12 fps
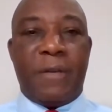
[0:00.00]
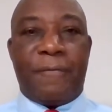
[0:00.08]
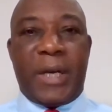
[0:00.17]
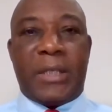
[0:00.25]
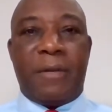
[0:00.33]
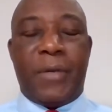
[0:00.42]

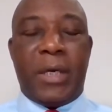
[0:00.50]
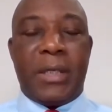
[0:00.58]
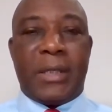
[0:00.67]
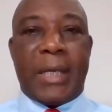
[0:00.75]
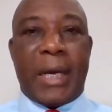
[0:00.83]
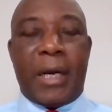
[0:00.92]
effectively the
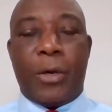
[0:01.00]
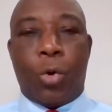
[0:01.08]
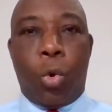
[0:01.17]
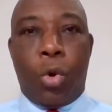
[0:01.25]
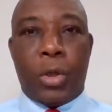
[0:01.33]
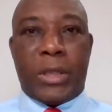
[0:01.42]
second
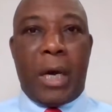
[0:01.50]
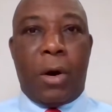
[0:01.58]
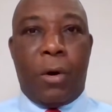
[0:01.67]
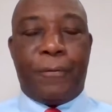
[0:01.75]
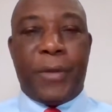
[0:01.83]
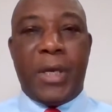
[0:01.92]
quarter
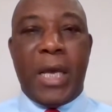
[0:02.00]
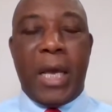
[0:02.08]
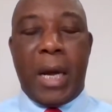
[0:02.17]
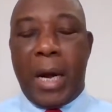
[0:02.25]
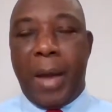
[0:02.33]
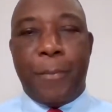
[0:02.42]
of the
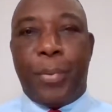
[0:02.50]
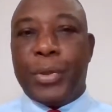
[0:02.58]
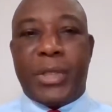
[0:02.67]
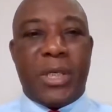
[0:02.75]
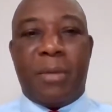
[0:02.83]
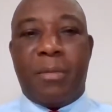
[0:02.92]
year. I am Boason